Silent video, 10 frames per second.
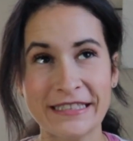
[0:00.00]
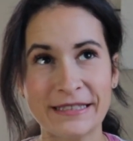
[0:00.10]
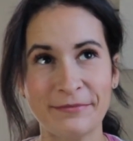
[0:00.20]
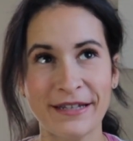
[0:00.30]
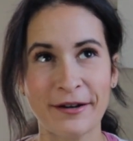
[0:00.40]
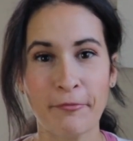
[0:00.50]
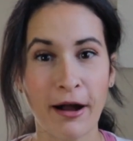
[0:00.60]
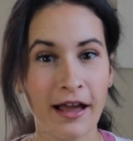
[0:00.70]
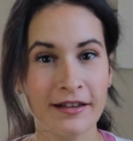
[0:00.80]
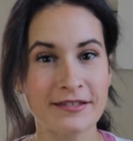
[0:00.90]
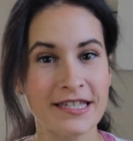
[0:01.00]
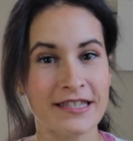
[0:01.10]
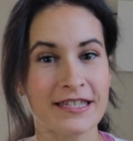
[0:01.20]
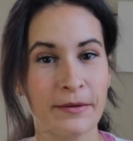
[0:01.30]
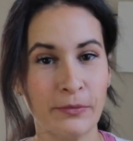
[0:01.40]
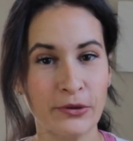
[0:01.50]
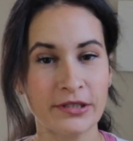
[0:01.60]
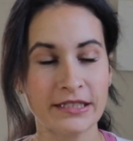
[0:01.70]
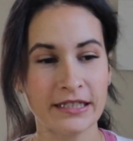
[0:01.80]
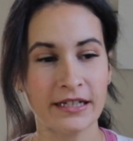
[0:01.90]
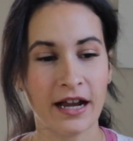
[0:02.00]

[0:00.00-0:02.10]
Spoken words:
It's been a while since I posted